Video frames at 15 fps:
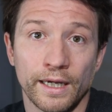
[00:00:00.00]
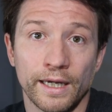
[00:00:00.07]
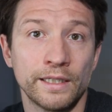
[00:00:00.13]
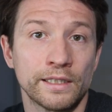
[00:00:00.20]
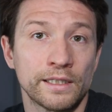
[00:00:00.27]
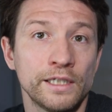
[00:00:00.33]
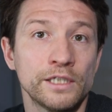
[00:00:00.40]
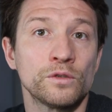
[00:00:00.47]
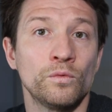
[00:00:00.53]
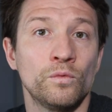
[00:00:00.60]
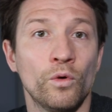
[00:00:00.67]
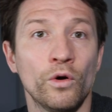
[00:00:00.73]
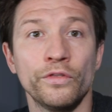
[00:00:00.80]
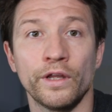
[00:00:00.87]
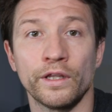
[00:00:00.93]
and at least
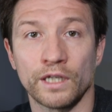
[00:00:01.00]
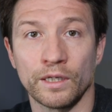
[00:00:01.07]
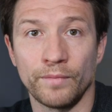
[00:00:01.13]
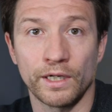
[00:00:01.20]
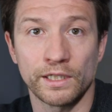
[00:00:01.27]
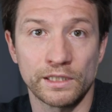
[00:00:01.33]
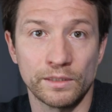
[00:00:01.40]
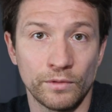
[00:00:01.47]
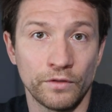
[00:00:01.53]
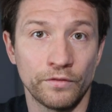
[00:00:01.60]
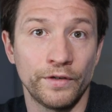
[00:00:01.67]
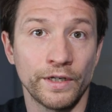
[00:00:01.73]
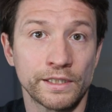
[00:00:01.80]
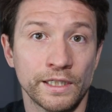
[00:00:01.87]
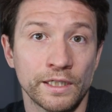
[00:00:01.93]
one non-combustible
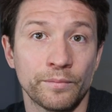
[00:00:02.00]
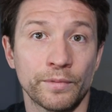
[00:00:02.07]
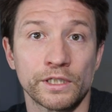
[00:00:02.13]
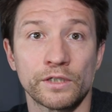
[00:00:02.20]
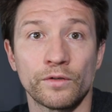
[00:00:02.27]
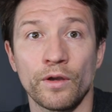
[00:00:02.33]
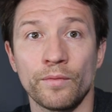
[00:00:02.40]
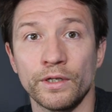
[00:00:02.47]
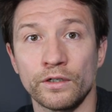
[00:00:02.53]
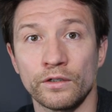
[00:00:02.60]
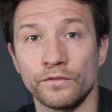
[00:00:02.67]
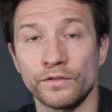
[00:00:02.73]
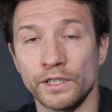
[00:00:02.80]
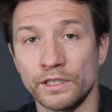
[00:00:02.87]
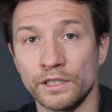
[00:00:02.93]
fixing per square meter
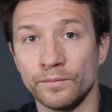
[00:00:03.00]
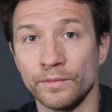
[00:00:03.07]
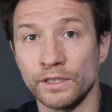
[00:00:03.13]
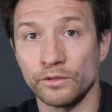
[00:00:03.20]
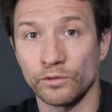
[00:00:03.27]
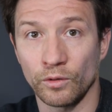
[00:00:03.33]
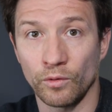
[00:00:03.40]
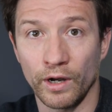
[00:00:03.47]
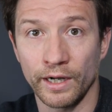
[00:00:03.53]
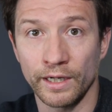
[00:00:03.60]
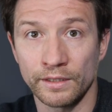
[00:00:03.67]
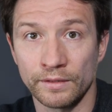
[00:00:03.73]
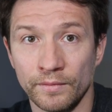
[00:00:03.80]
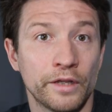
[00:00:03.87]
of system is required.